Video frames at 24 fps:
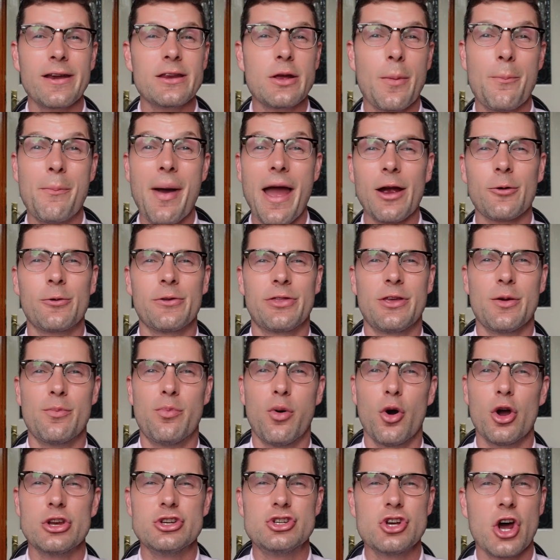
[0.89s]
You're back with your
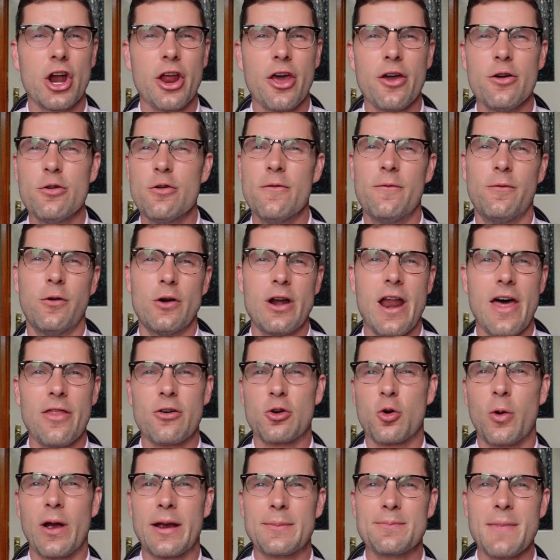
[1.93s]
boy Jono for another
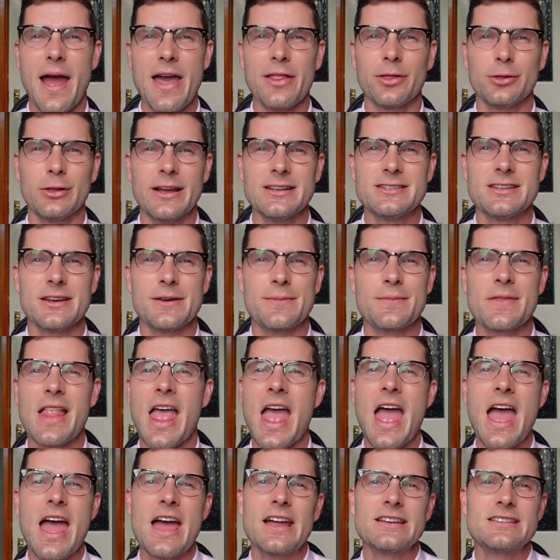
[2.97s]
quick math lesson.
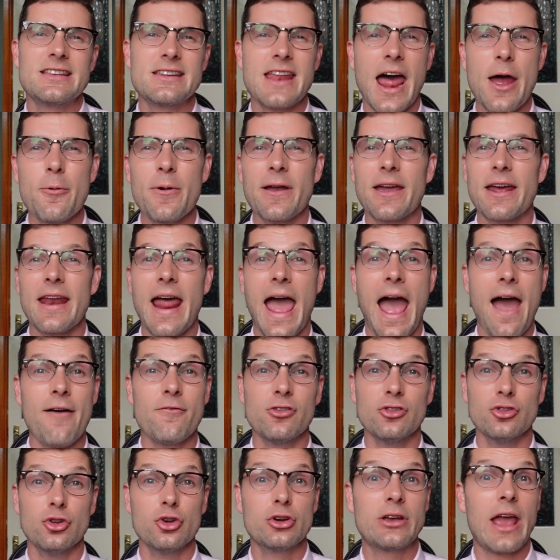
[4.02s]
Today we're going to have a
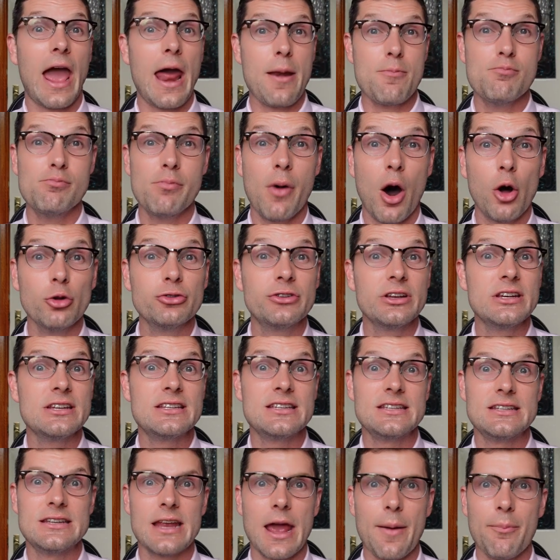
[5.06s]
look at
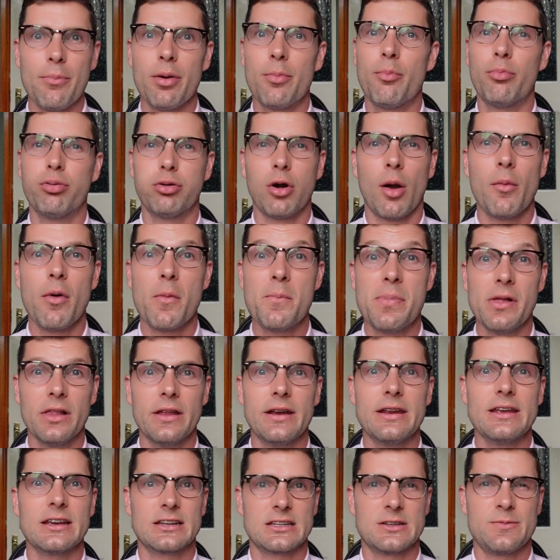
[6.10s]
multi-step
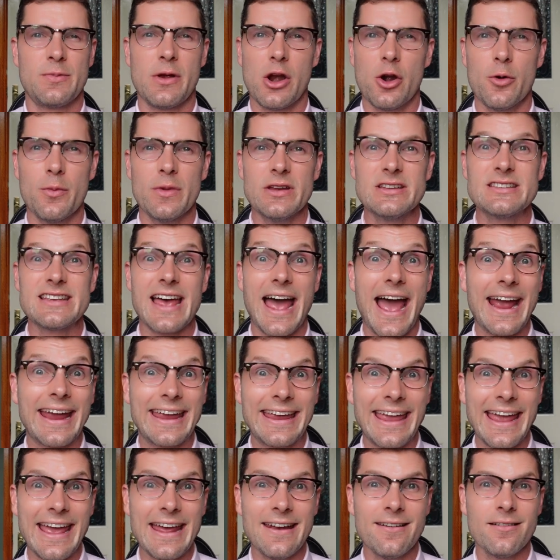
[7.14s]
probability experiments
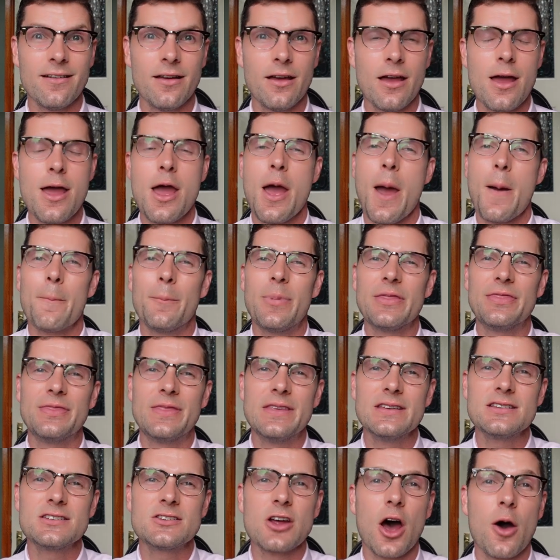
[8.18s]
again, but
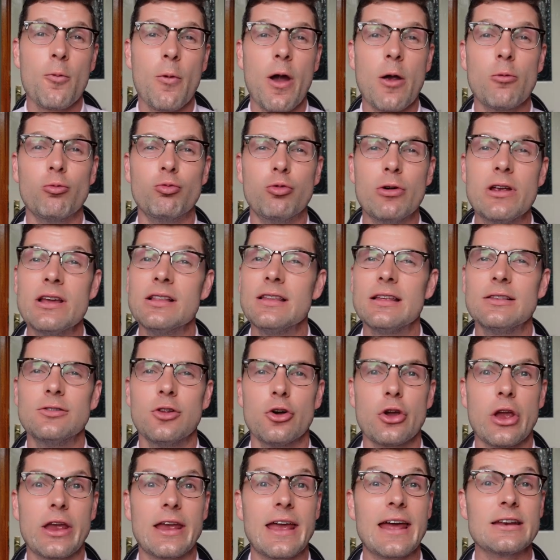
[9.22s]
this time we're really
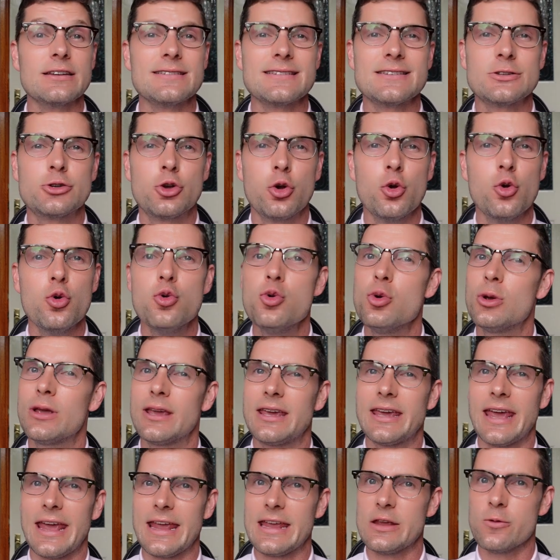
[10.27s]
looking at two
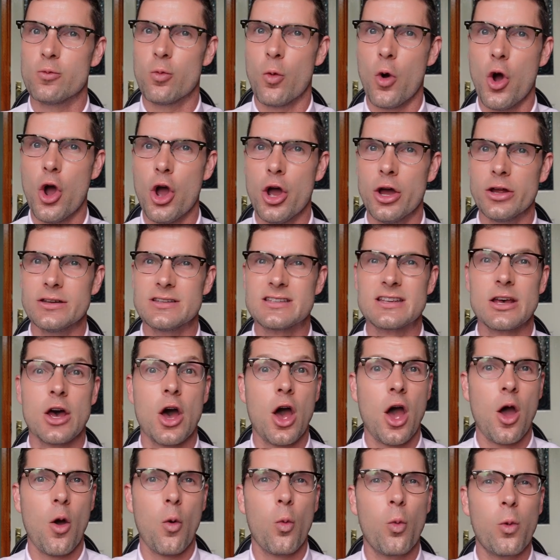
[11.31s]
key words,
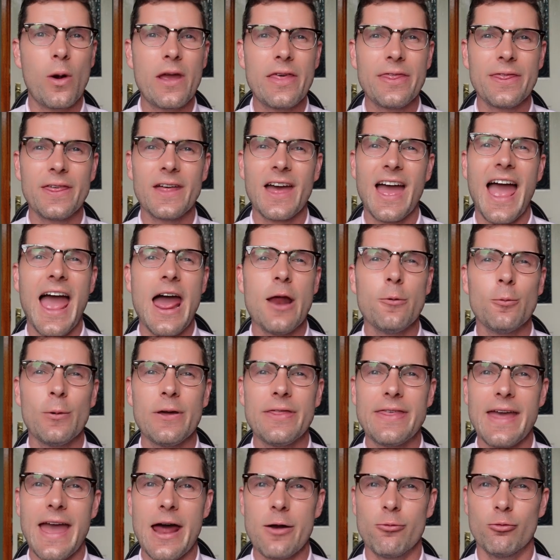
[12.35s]
with and
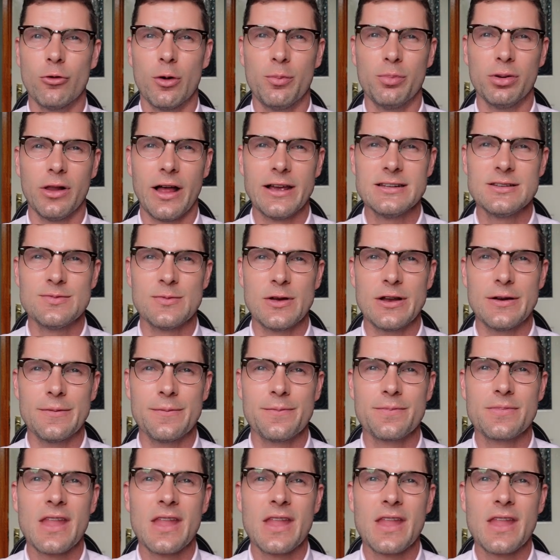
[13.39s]
without replacement.